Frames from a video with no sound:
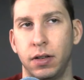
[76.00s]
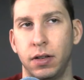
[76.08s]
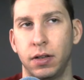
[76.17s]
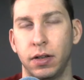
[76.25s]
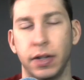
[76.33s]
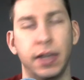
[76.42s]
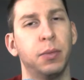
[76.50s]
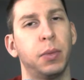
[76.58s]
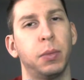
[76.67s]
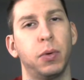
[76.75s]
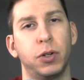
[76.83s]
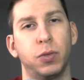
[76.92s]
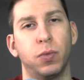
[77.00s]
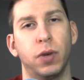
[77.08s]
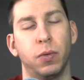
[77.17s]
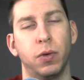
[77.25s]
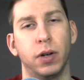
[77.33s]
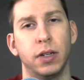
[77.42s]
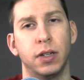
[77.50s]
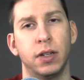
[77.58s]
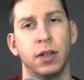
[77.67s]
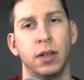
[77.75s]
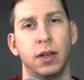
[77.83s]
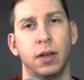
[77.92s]
I can't remember which one it was,
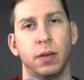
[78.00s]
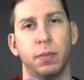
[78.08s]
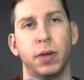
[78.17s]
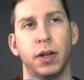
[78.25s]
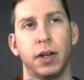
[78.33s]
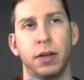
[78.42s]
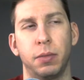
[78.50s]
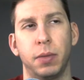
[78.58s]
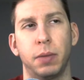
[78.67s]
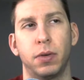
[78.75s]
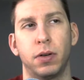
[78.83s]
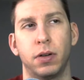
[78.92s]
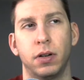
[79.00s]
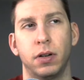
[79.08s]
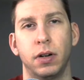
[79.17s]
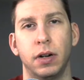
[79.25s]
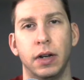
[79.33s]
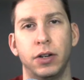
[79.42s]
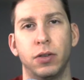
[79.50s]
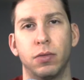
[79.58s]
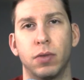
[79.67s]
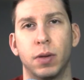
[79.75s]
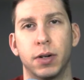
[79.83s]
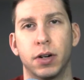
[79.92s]
but I know
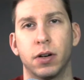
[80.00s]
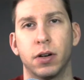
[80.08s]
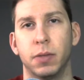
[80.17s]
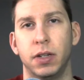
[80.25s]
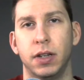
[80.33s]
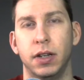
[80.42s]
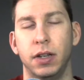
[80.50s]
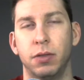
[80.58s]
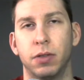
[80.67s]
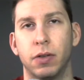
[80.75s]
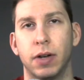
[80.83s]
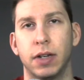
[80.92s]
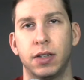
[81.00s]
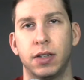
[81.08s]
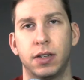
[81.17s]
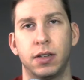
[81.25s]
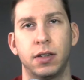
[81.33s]
Robert Kirkman said he regrets